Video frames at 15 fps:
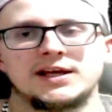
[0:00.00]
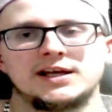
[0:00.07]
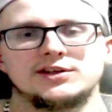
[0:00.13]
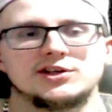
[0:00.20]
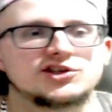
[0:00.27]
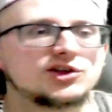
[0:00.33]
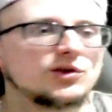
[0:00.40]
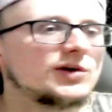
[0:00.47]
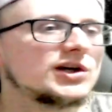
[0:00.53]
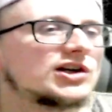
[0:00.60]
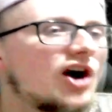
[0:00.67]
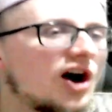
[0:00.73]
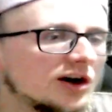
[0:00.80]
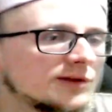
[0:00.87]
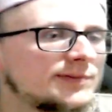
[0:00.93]
The Stuart
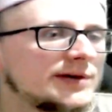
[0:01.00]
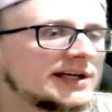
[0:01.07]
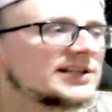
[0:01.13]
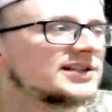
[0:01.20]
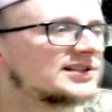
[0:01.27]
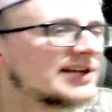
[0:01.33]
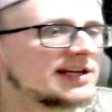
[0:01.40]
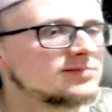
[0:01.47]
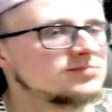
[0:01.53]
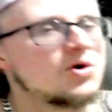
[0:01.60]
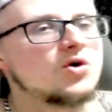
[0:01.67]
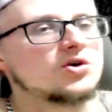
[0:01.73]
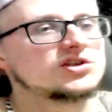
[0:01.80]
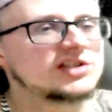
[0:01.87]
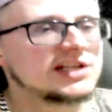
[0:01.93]
cockpit can take
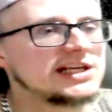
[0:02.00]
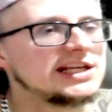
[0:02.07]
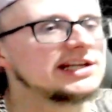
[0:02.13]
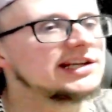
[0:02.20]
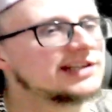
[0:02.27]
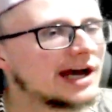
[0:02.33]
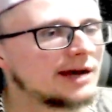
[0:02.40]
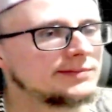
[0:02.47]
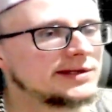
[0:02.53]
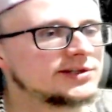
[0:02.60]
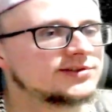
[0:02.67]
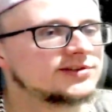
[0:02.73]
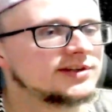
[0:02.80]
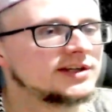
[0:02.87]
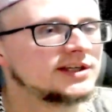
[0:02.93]
more CE
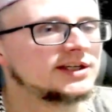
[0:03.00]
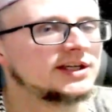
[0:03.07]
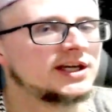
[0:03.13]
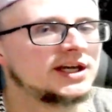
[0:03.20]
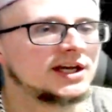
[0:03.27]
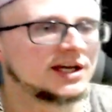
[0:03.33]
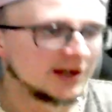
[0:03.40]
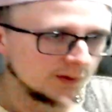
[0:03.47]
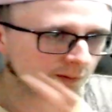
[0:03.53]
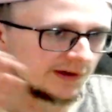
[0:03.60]
damage with